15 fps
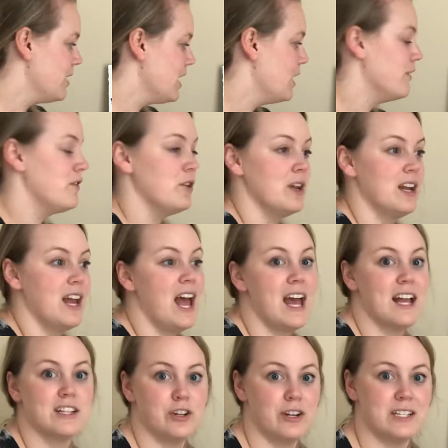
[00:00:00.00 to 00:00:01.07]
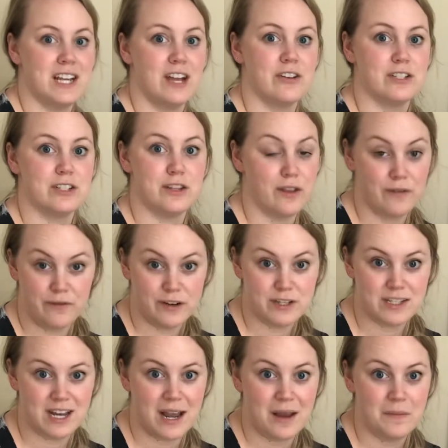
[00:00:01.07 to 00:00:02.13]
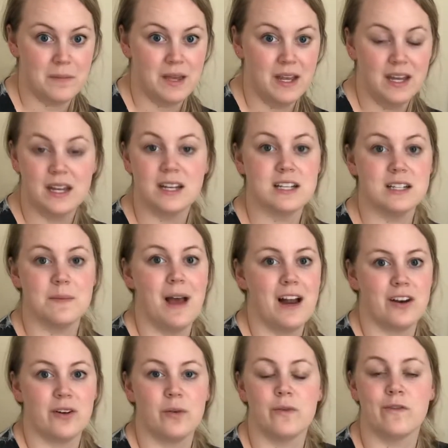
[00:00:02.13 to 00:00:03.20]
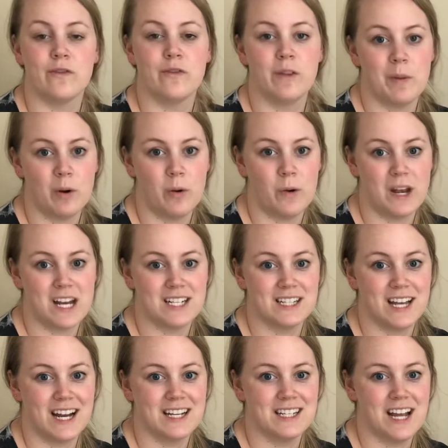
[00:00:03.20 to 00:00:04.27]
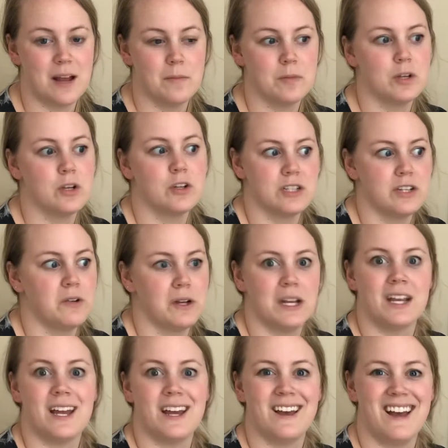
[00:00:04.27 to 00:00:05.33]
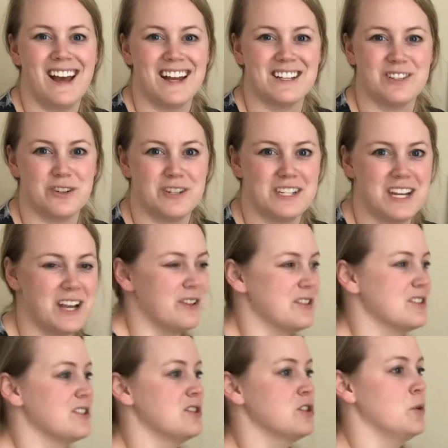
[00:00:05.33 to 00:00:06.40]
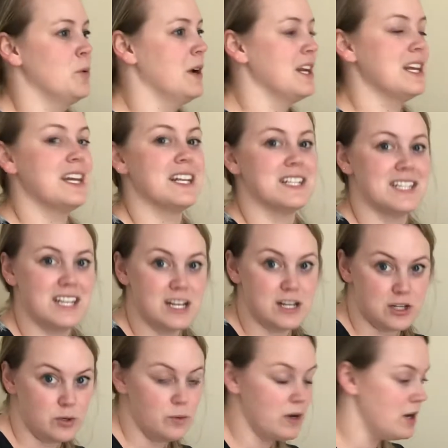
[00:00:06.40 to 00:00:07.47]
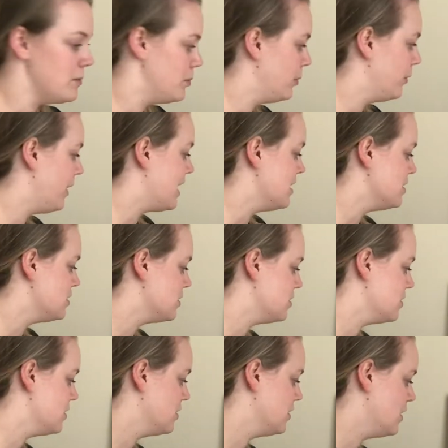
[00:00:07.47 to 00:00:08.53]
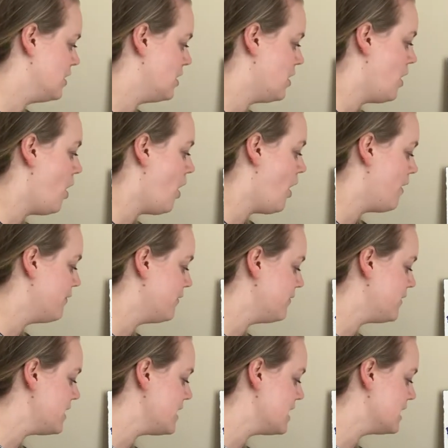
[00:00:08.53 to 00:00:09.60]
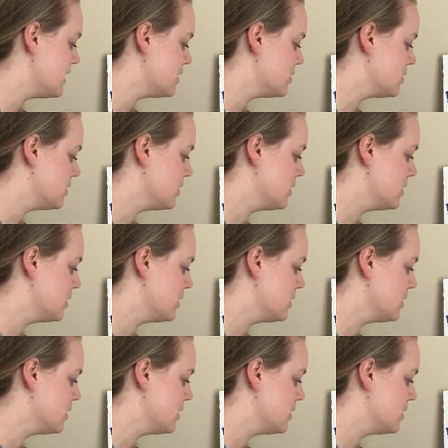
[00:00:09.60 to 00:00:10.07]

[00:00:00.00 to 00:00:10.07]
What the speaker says: care if you get a heads or a tails the first time, it doesn't matter. If you flip a coin a second time, you're still gonna get a heads or a tails. So we're gonna continue a branch off of each